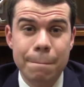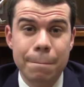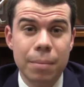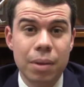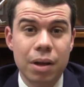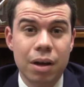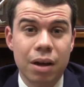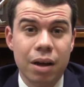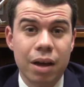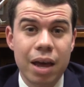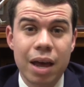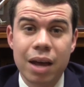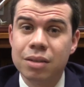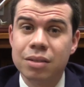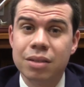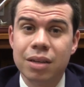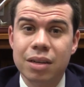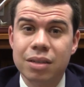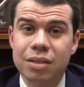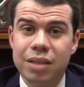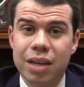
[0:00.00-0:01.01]

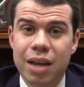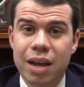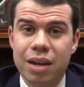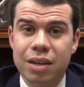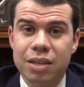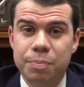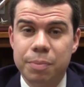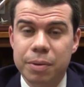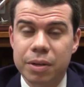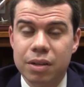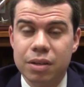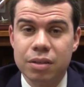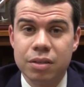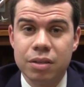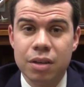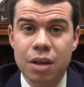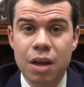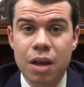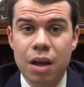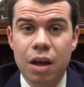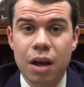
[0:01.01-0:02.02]
Excise tax bills
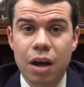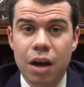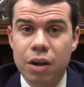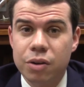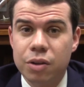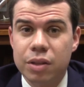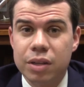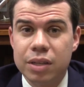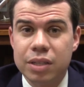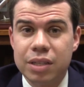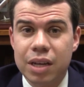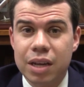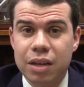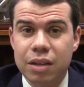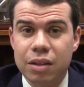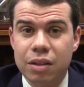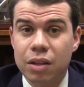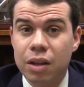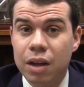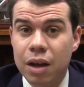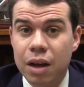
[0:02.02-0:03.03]
under the
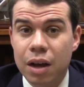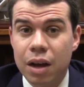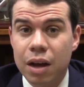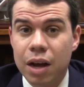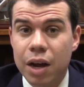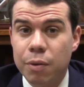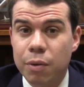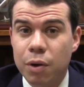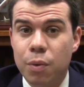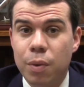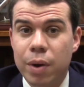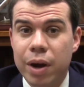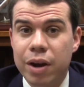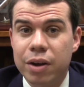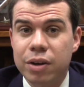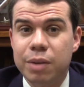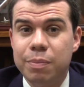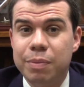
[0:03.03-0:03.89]
state law are required